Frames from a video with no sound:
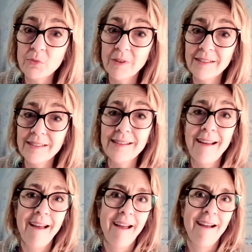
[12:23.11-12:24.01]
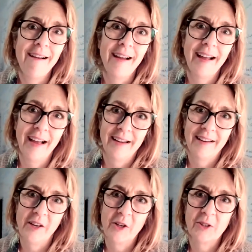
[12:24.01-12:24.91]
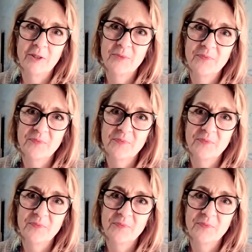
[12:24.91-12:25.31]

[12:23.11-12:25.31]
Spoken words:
one out of here.